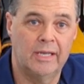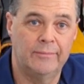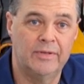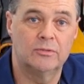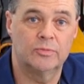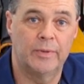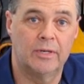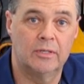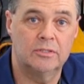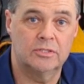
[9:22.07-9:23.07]
mineral
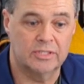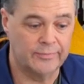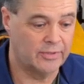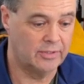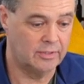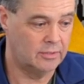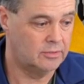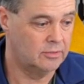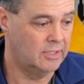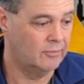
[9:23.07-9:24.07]
spirits, something
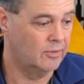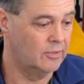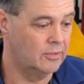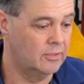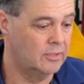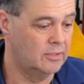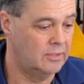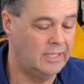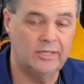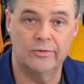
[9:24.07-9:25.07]
to get rid of
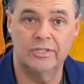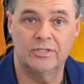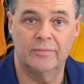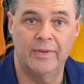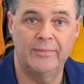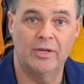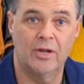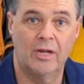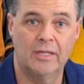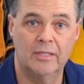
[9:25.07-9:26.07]
any grease that maybe get
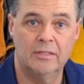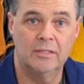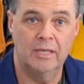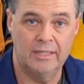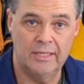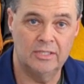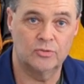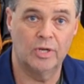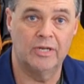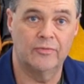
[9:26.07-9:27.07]
on it, and then it's
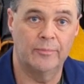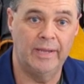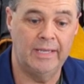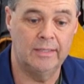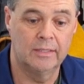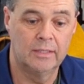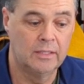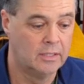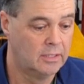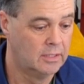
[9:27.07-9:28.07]
ready for paint.
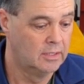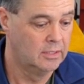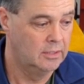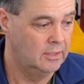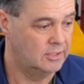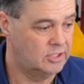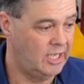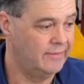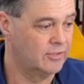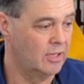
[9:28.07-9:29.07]
It
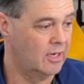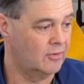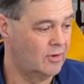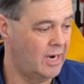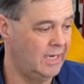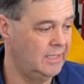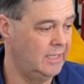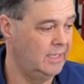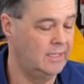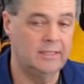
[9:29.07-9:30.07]
saves a lot of
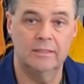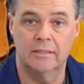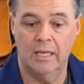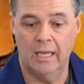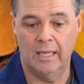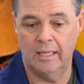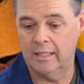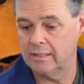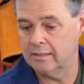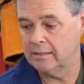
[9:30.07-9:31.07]
grinding
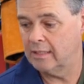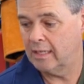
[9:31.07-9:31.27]
and